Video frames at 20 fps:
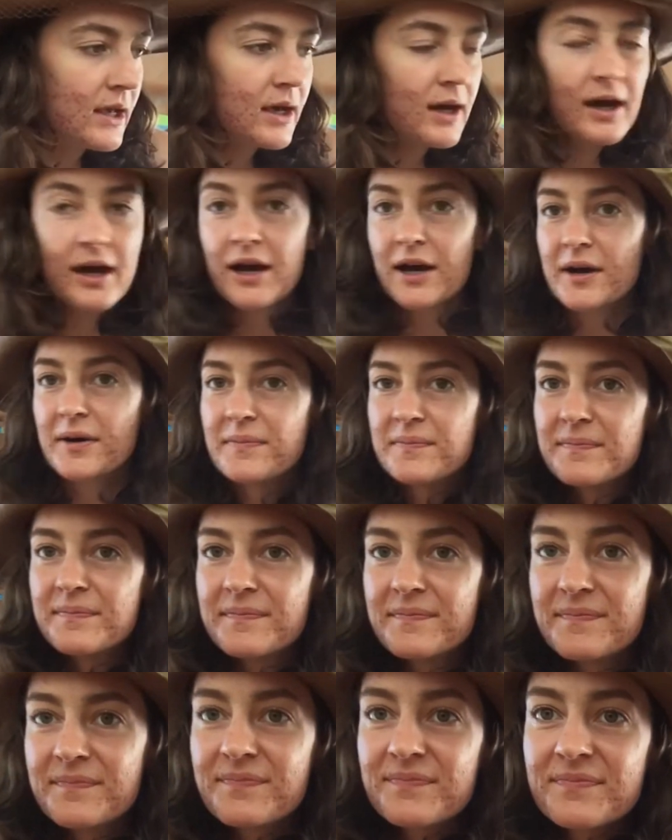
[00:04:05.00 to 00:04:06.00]

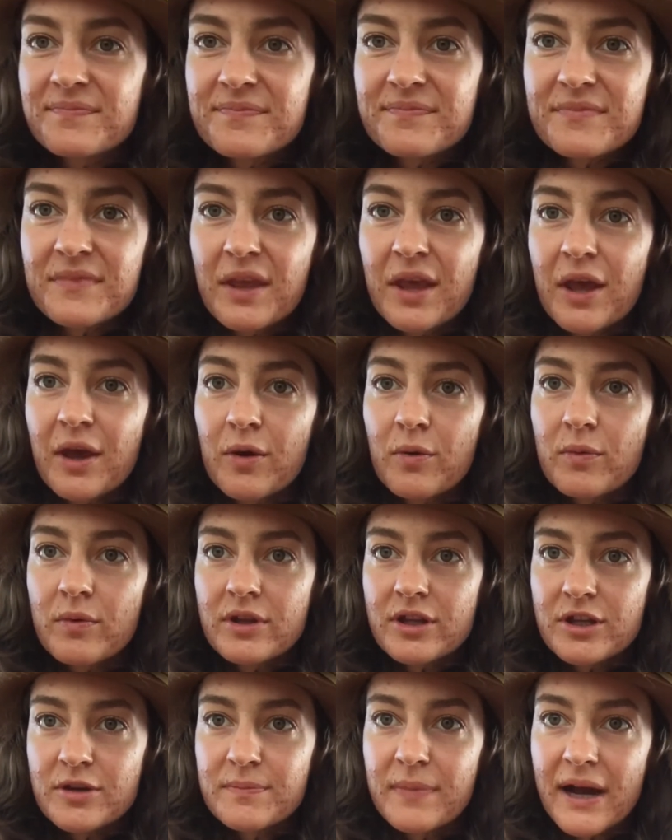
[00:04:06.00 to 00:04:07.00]

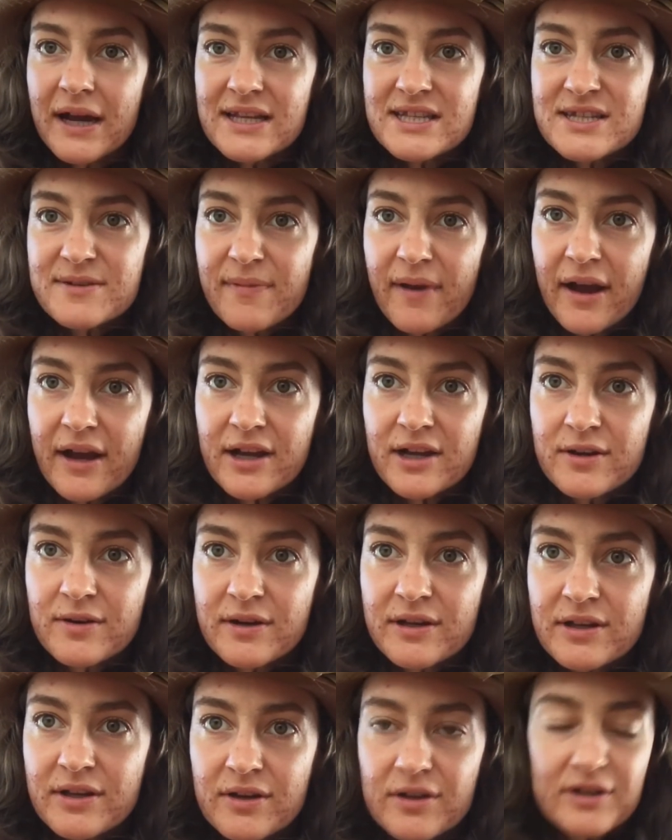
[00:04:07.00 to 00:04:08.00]
When you buy tobacco
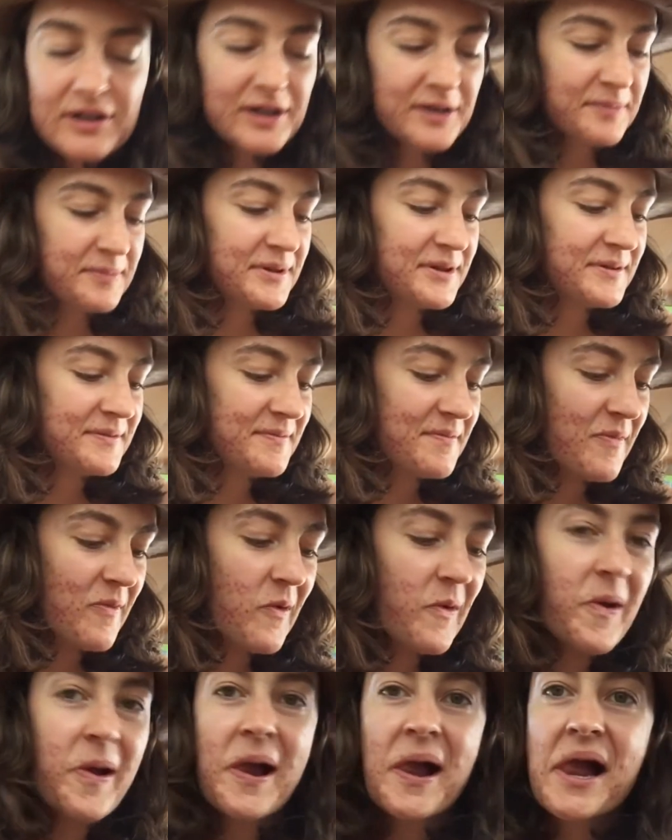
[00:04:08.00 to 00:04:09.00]
in Europe,
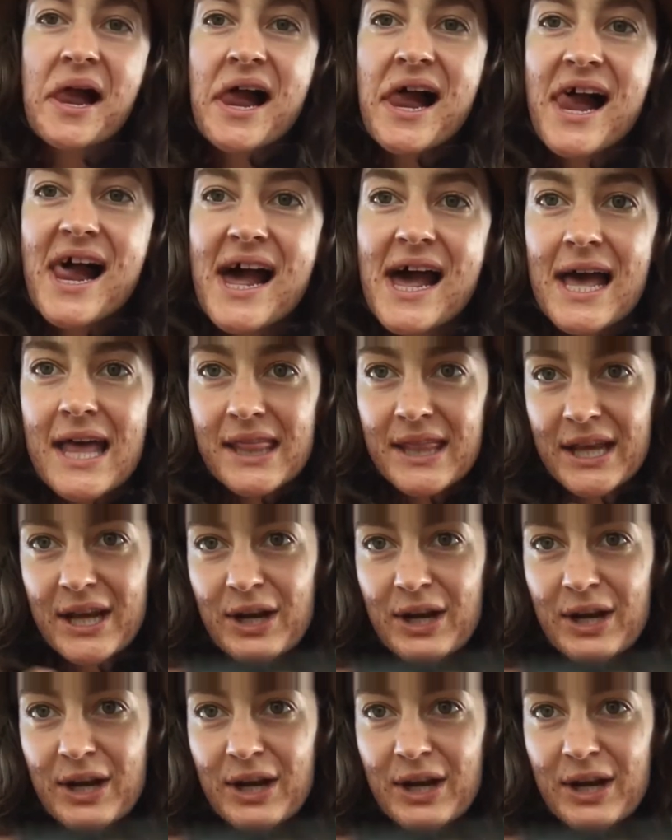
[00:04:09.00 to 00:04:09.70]
they